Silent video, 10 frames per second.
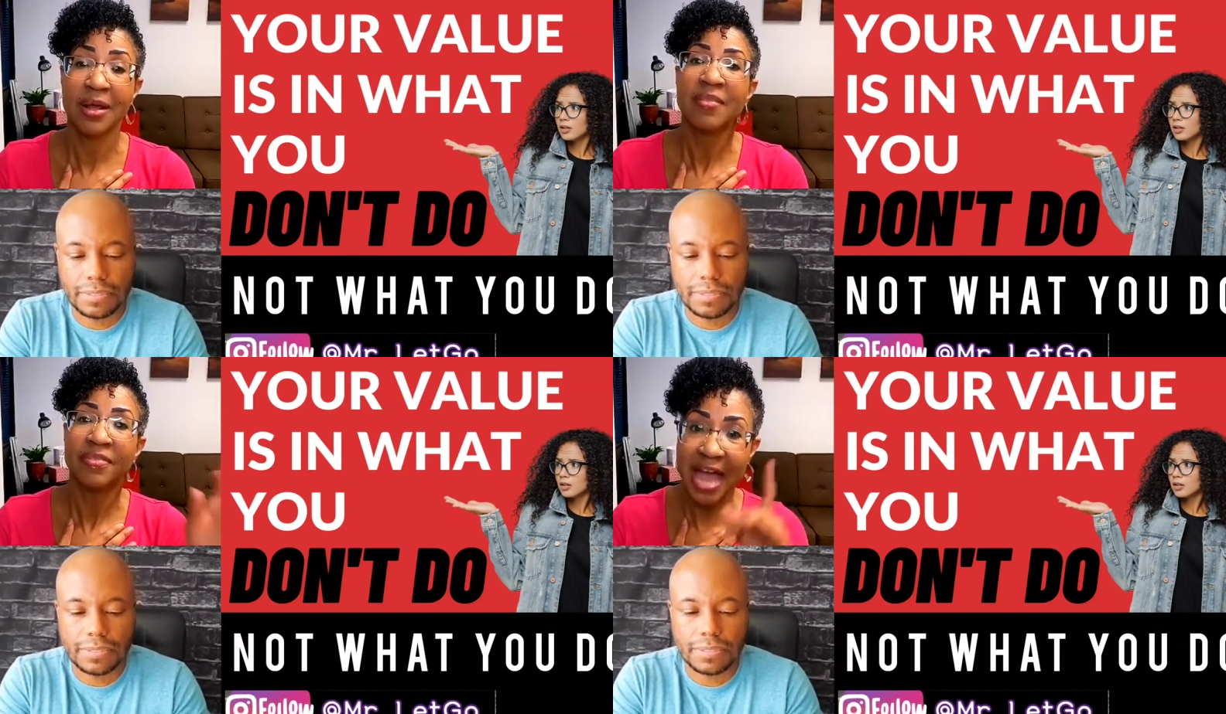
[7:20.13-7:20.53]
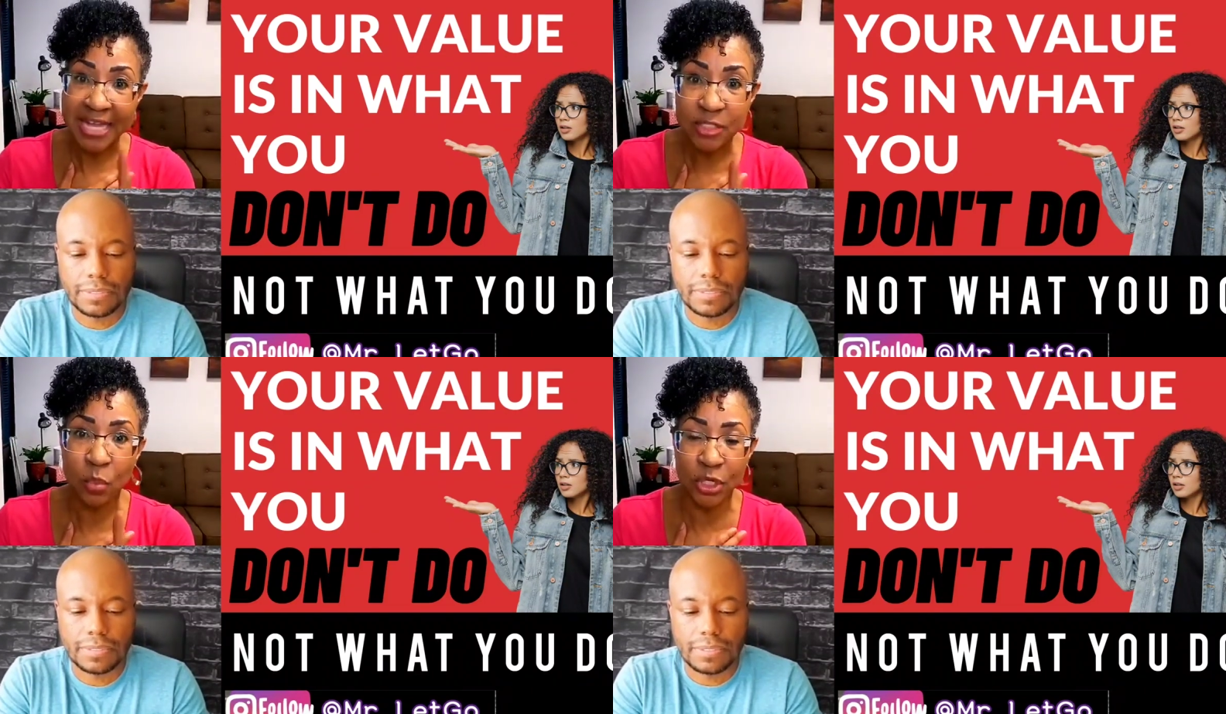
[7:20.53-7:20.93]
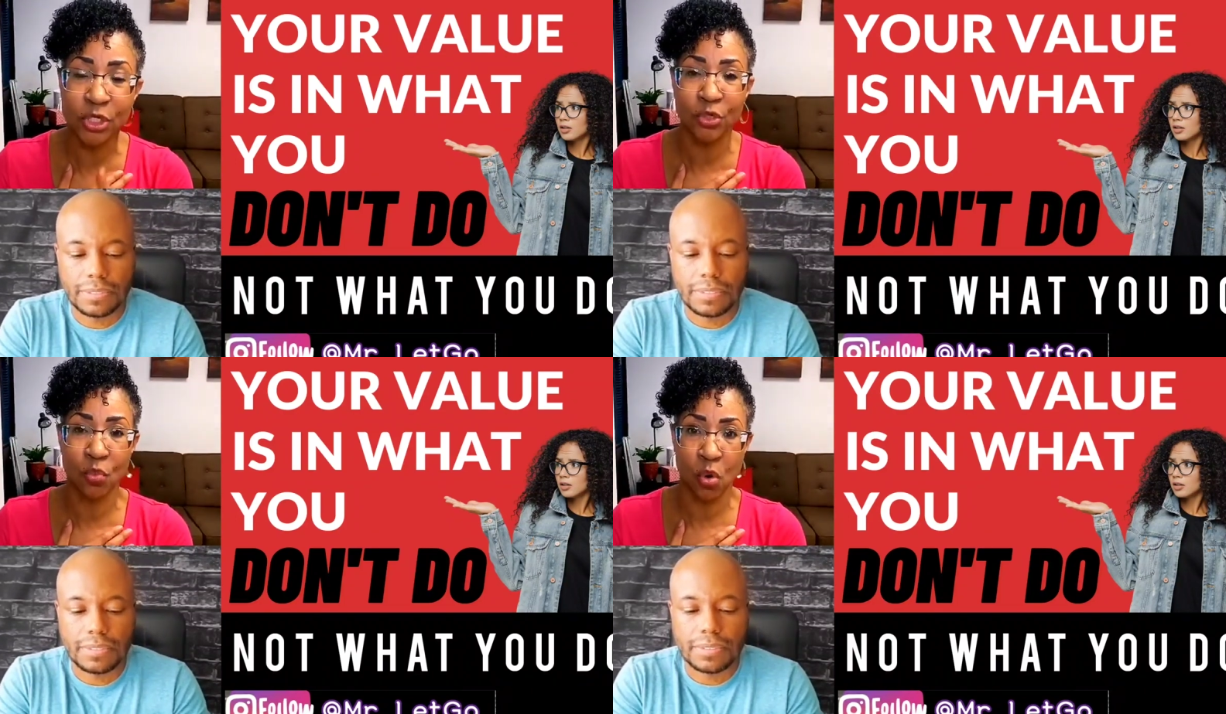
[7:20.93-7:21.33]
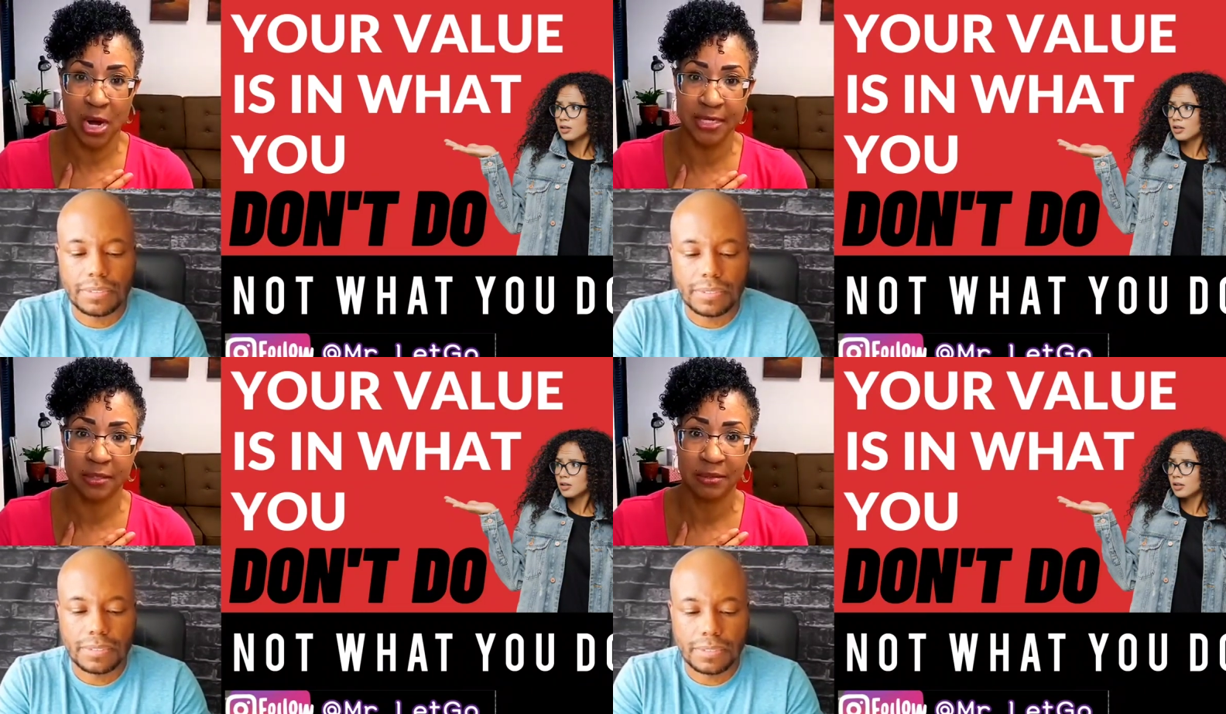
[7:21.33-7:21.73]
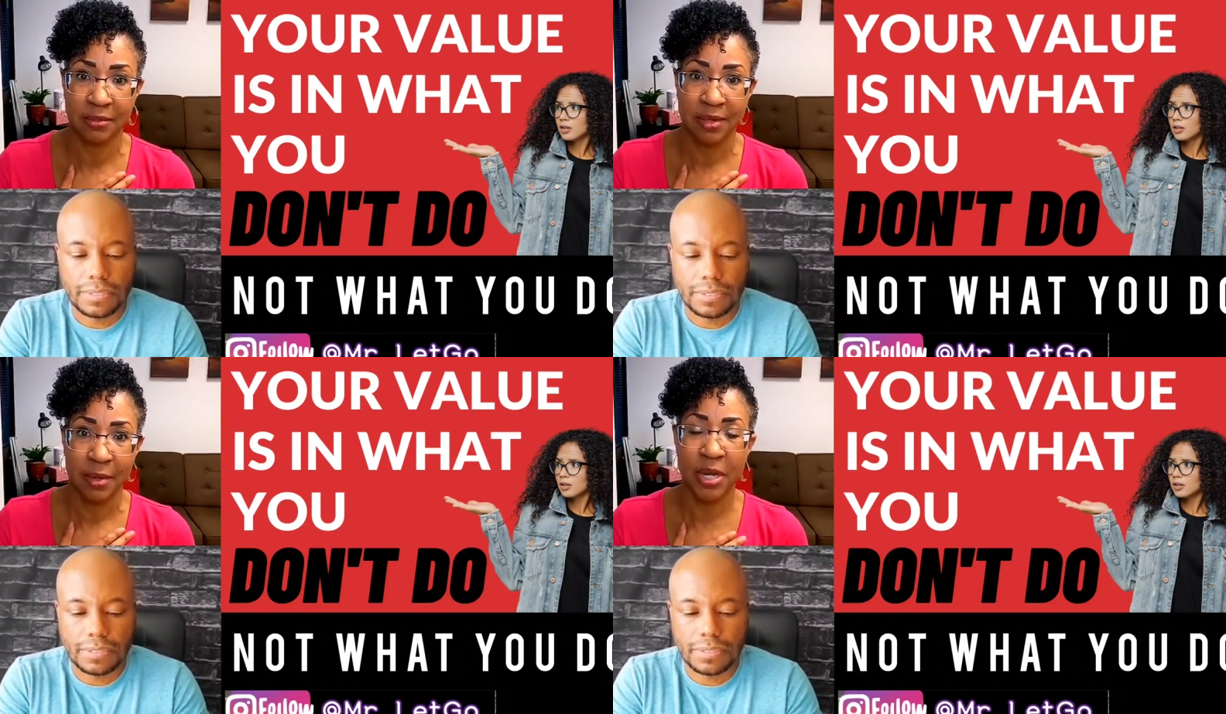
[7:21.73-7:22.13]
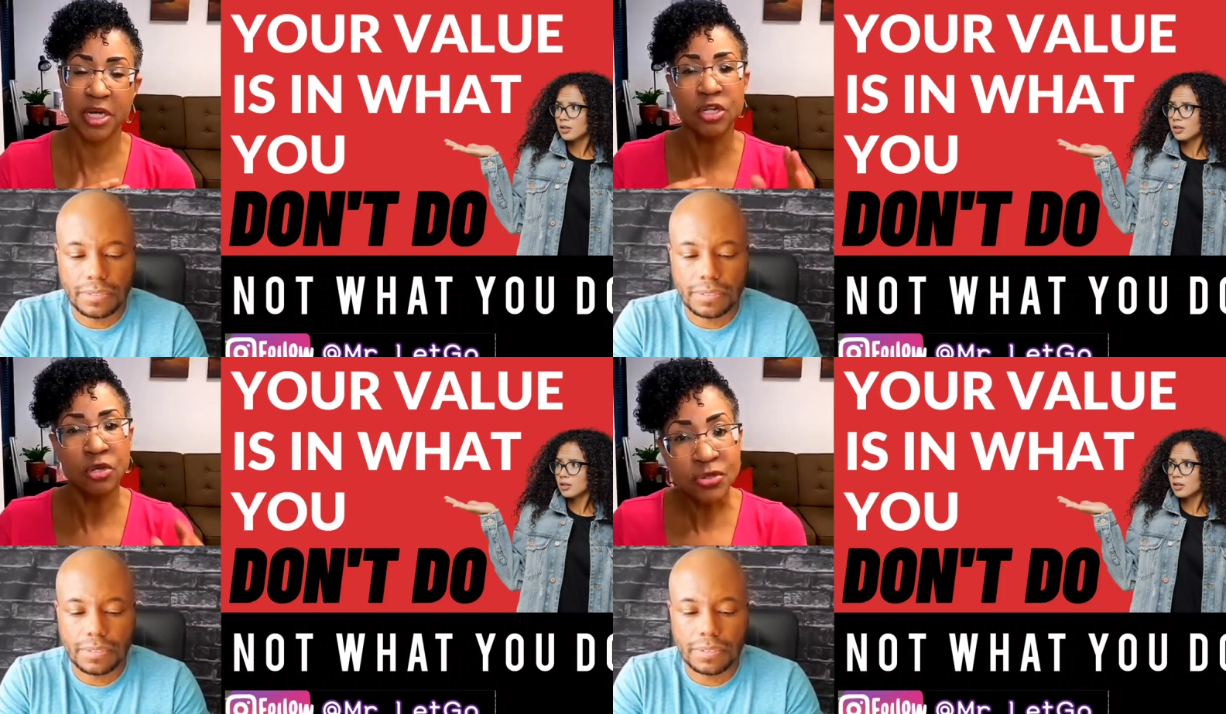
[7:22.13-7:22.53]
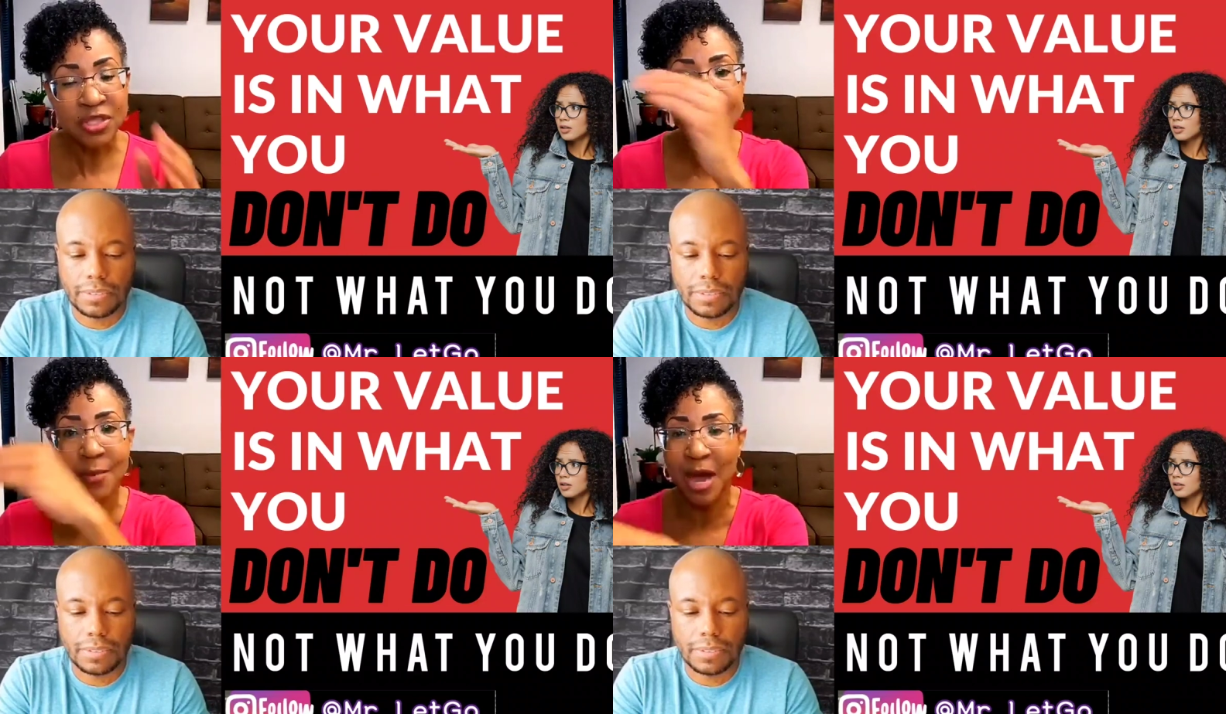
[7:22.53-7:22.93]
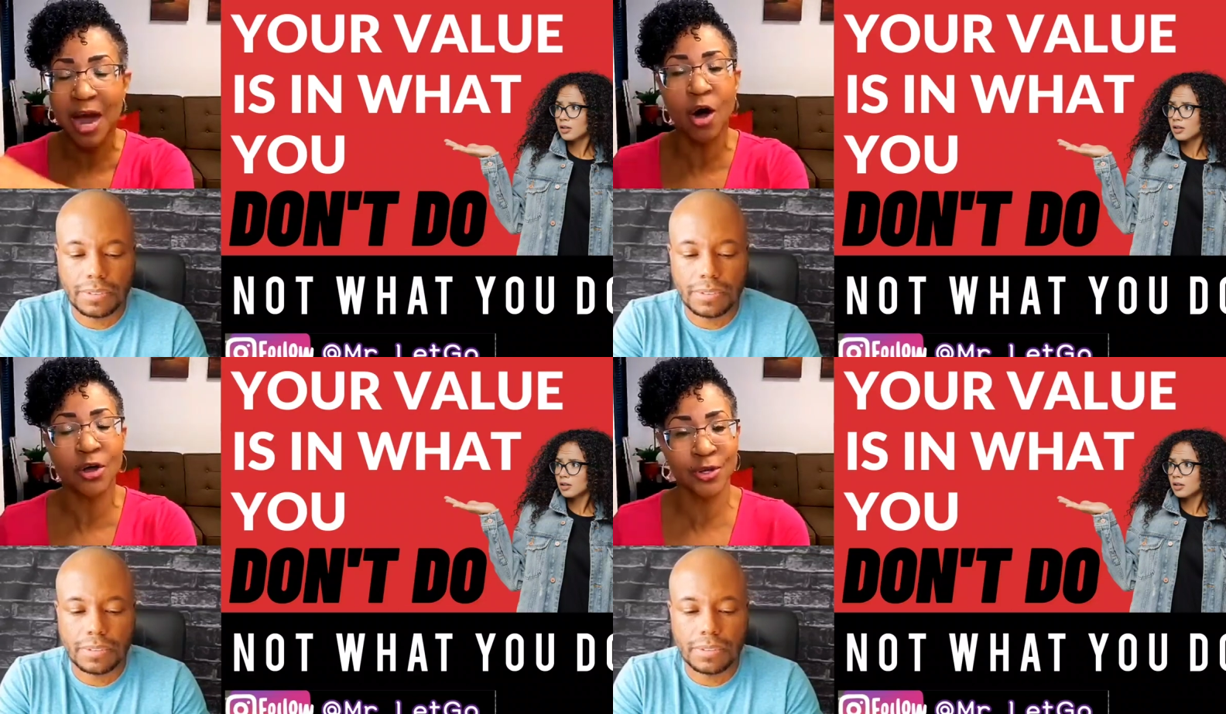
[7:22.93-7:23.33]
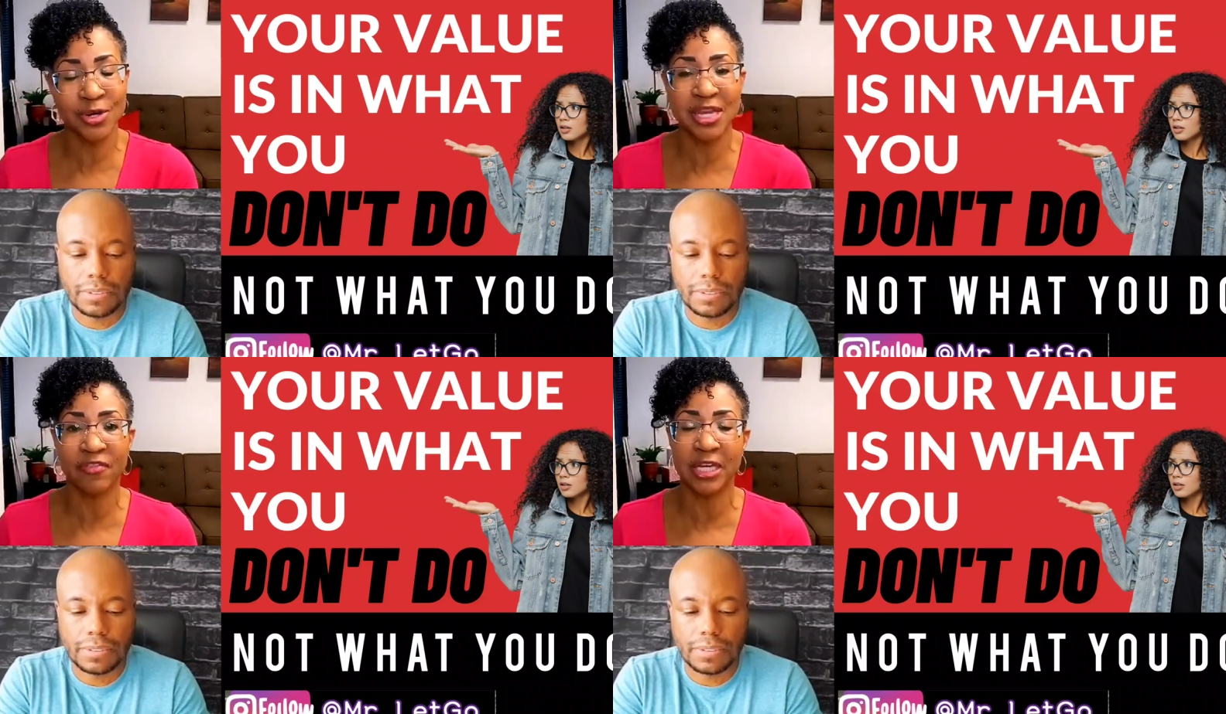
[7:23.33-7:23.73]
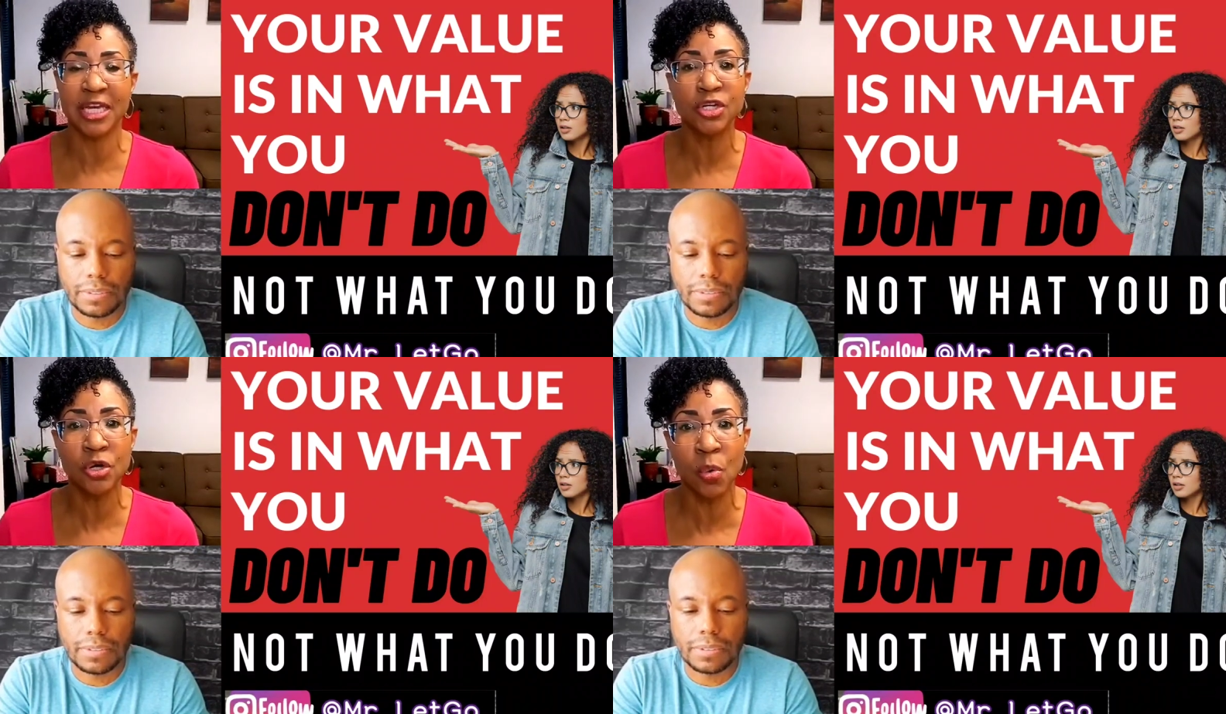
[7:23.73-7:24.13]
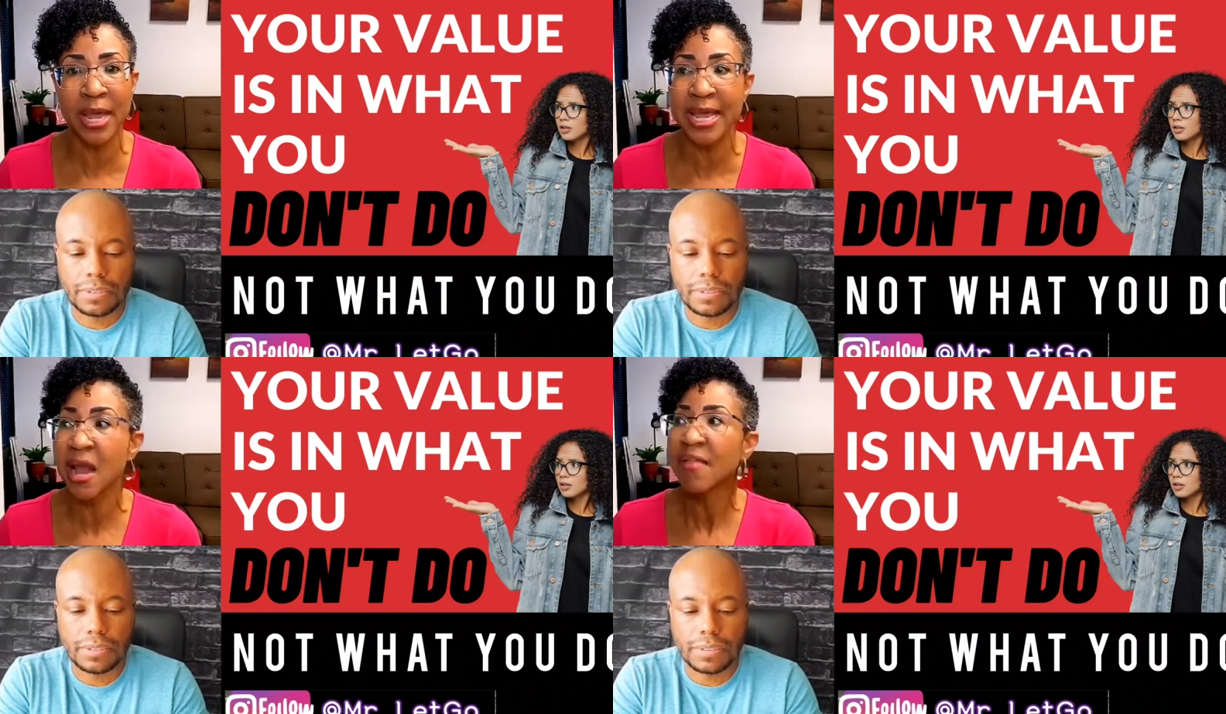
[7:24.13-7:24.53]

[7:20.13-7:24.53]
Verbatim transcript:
Speaker 1: That's what you want. But you think by all you're giving and doing